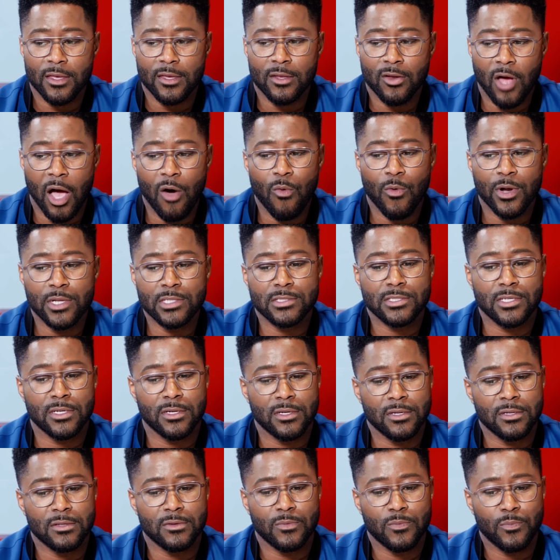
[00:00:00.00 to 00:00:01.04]
you know, I wanted
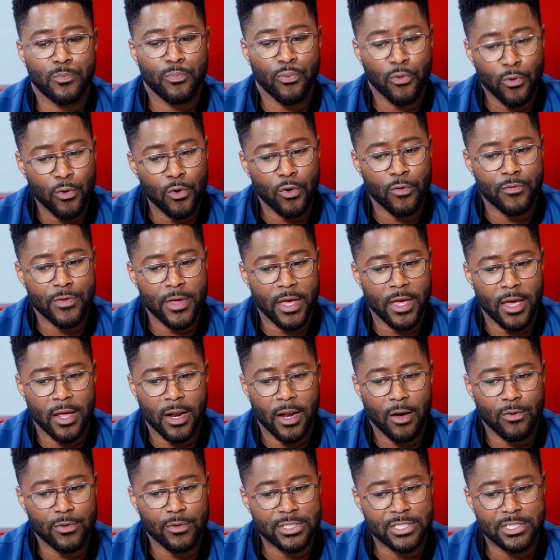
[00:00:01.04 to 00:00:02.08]
to prove
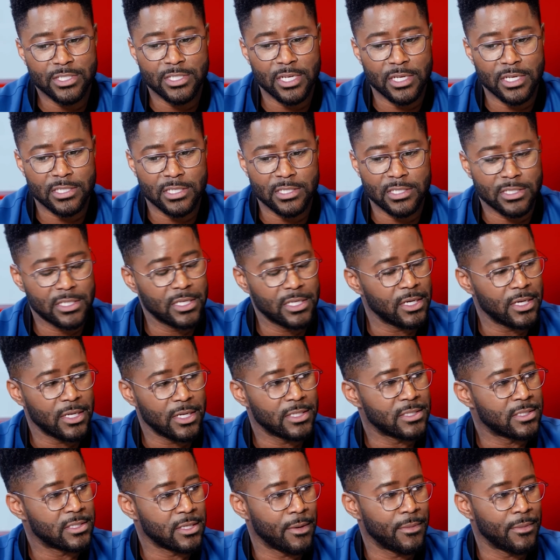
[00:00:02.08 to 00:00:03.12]
that I was just as
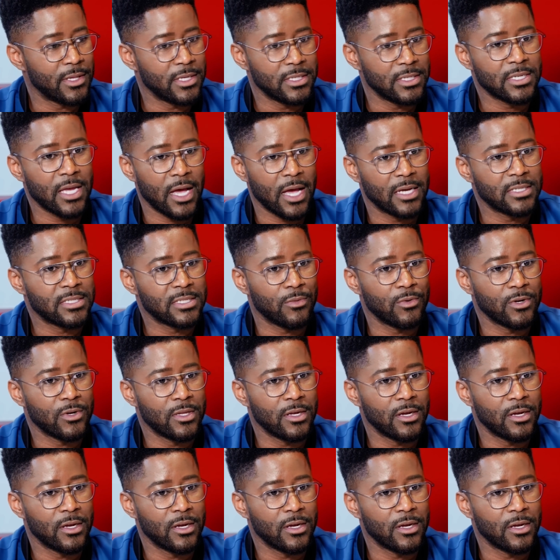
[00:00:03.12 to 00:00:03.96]
good as some of these guys that were